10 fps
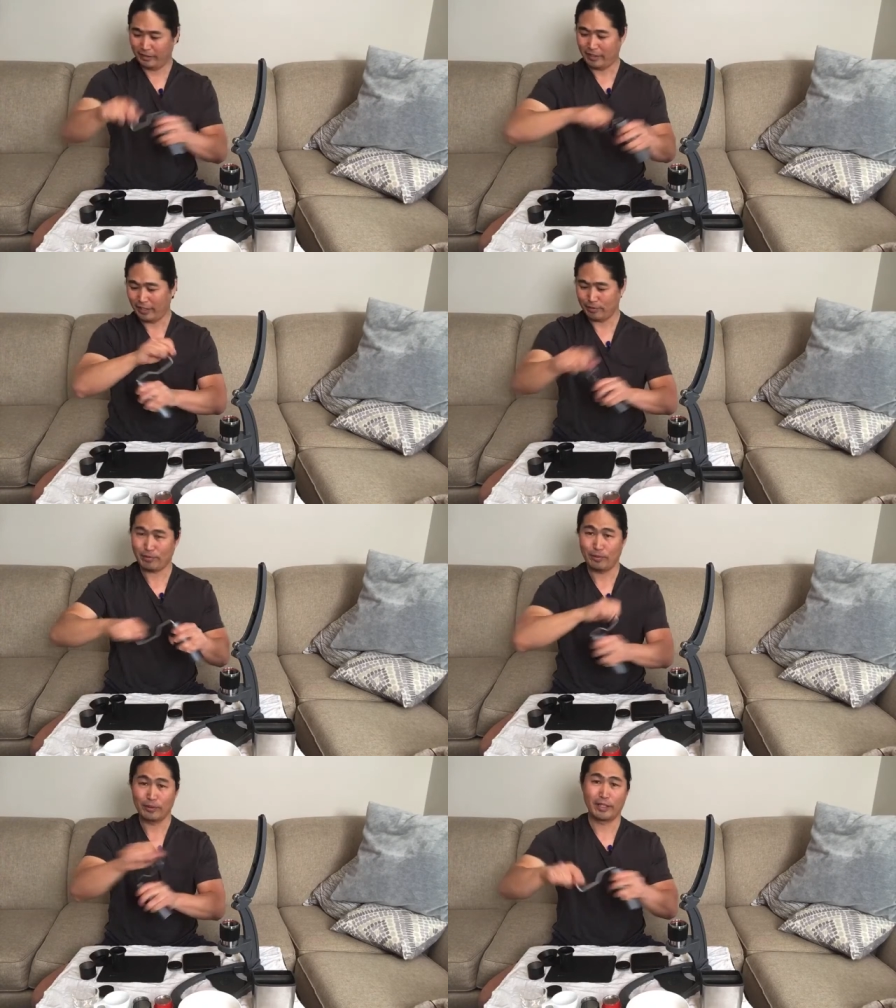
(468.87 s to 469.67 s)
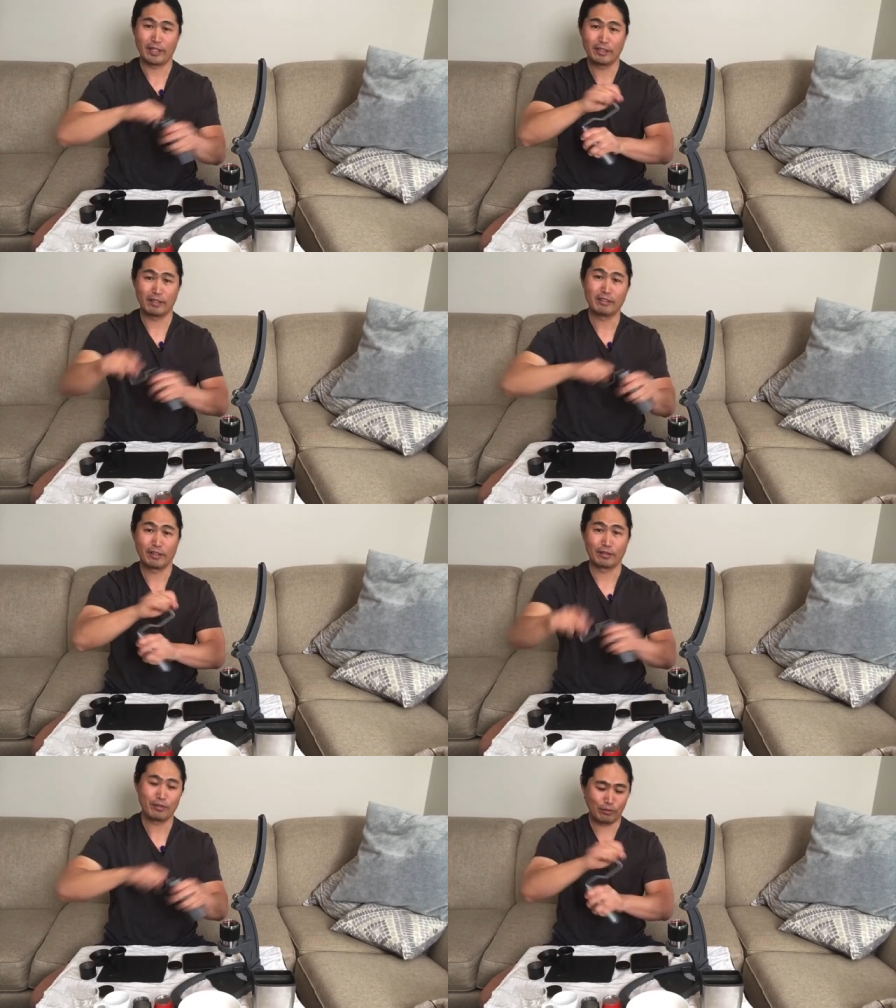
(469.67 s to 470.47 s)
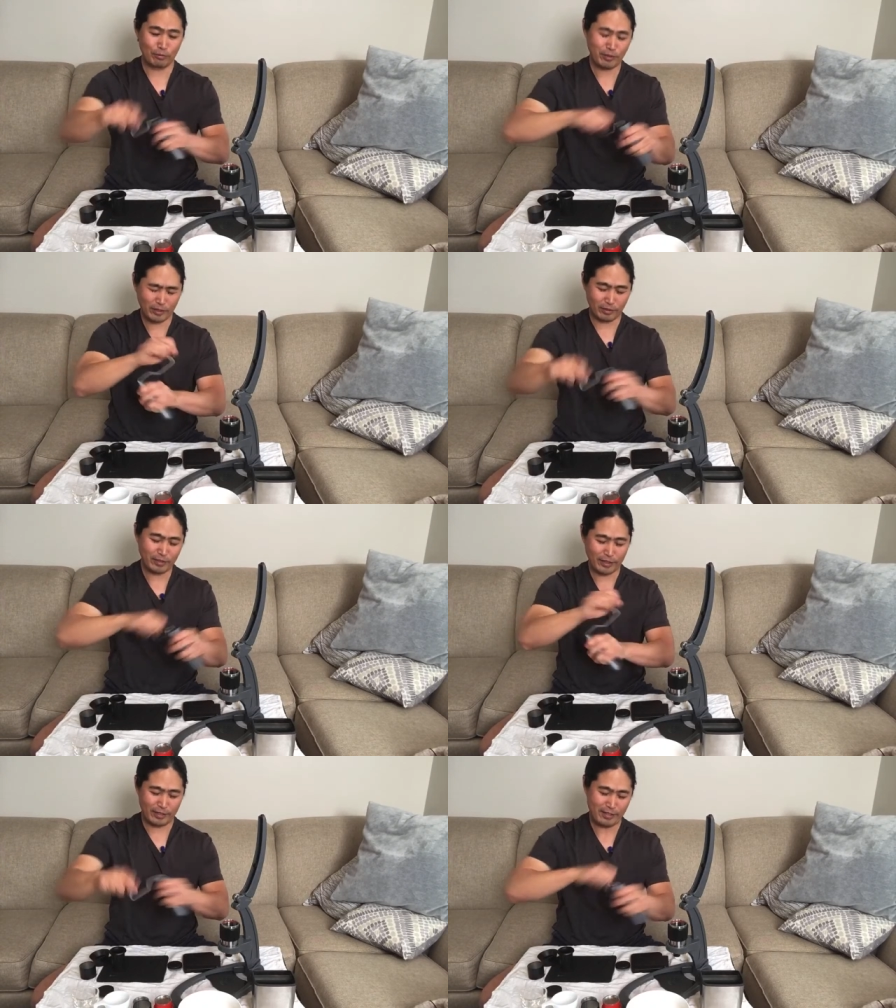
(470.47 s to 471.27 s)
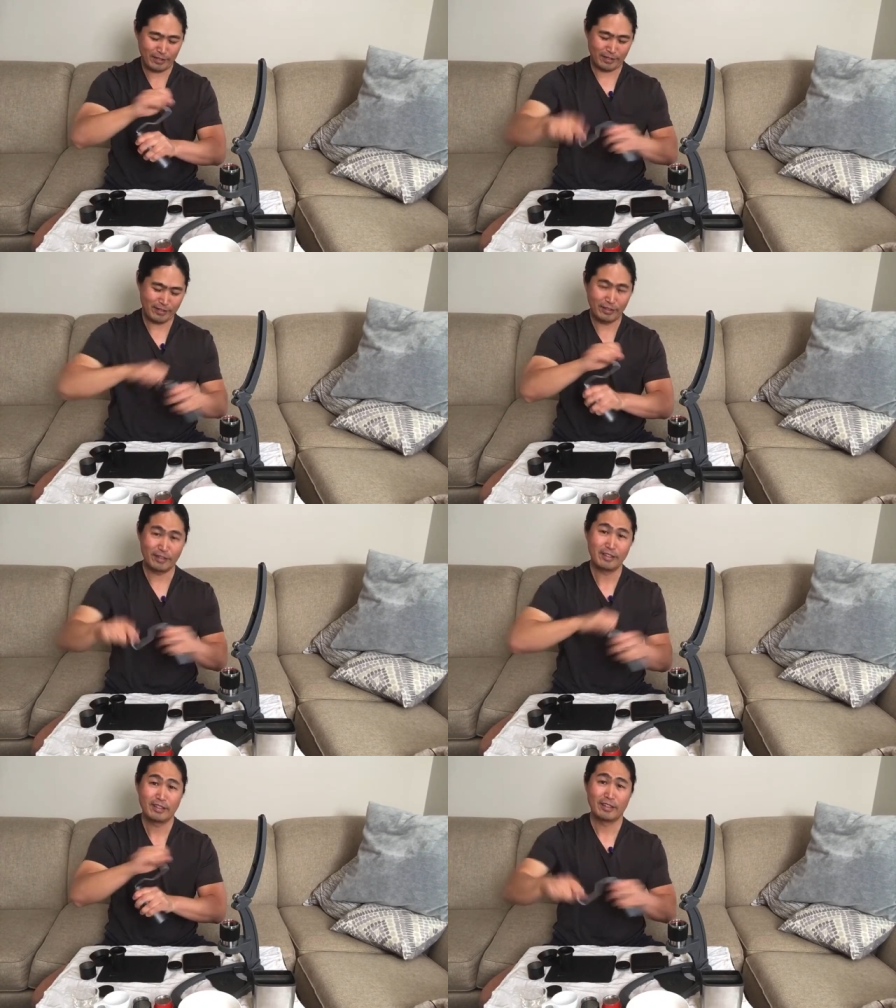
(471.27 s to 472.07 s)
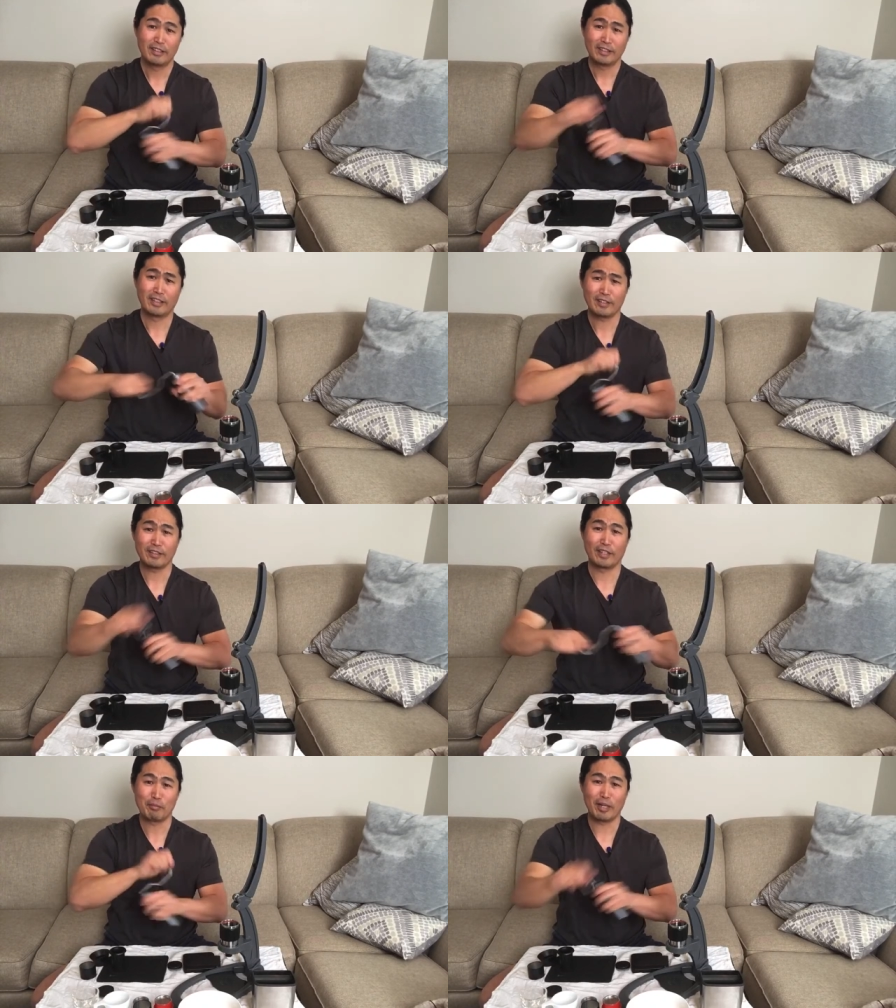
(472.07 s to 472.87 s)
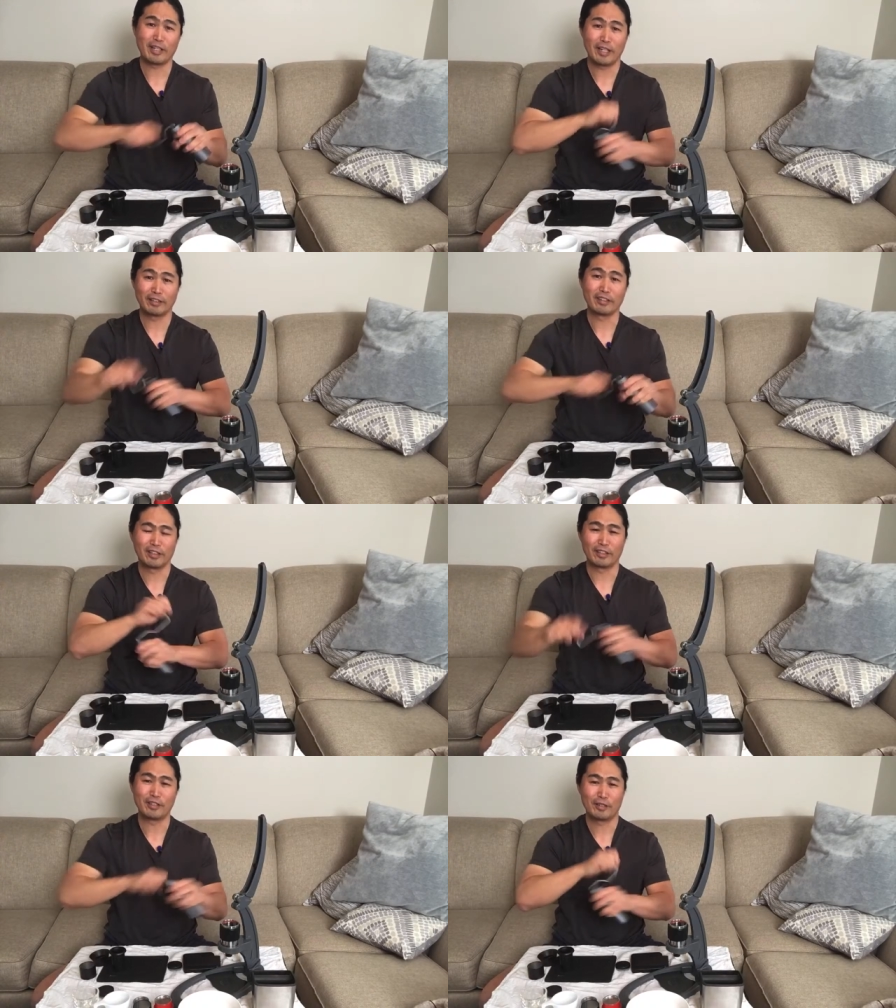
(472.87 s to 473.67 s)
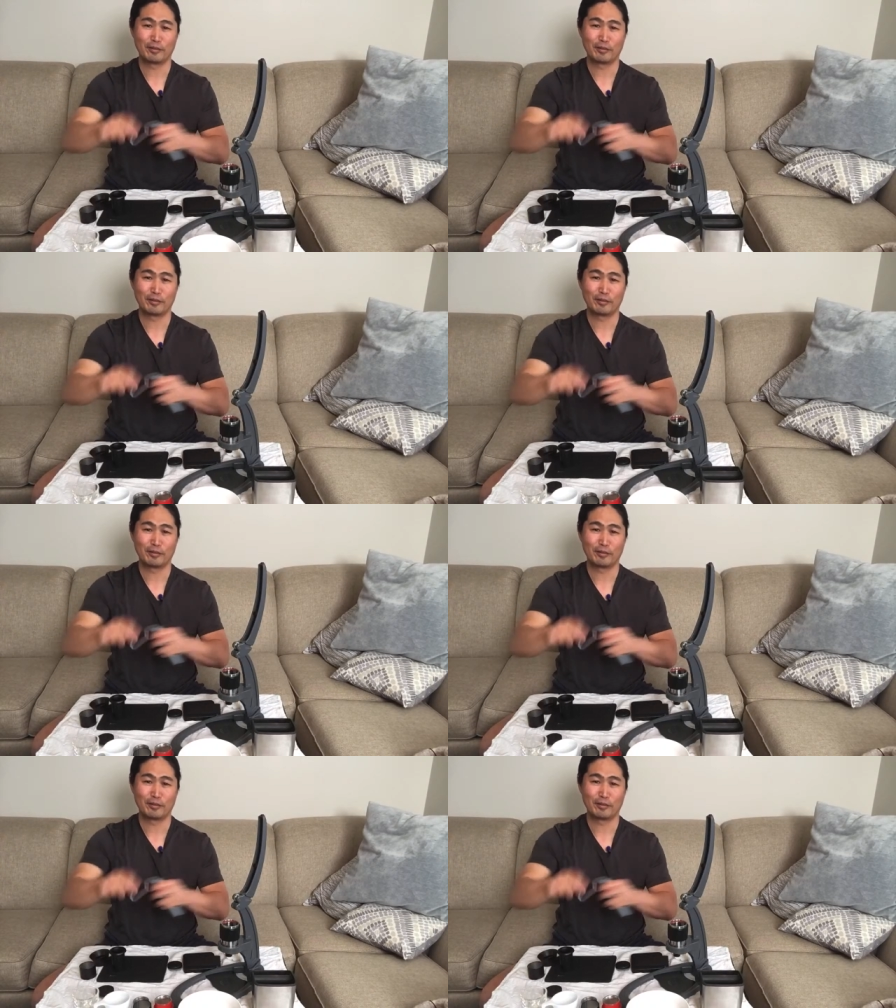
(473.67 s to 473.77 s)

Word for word: I saw that on the YouTube the other day. That's not a bad idea either.